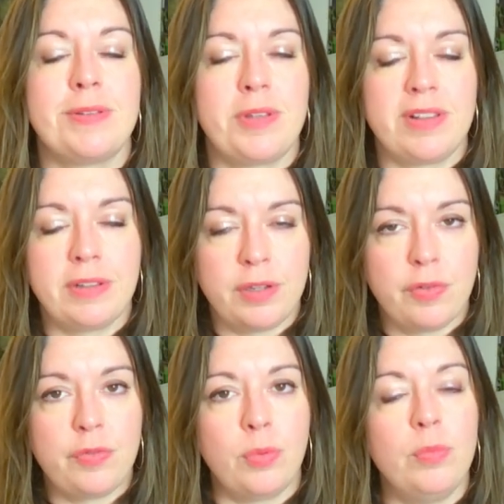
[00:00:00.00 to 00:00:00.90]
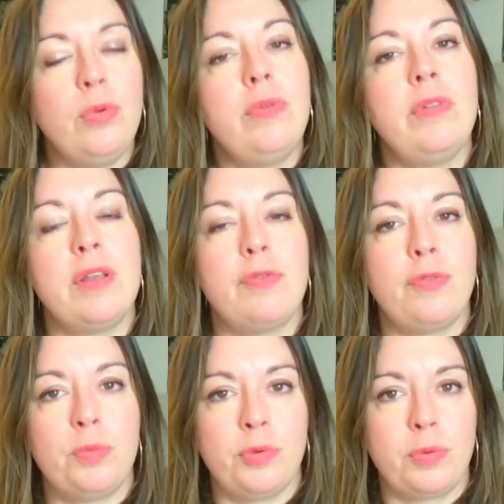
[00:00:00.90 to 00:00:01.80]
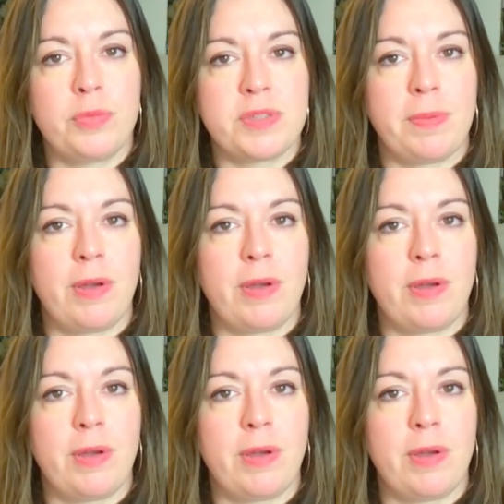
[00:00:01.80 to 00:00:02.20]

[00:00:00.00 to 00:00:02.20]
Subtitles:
And the Leo full moon. Leo full moon was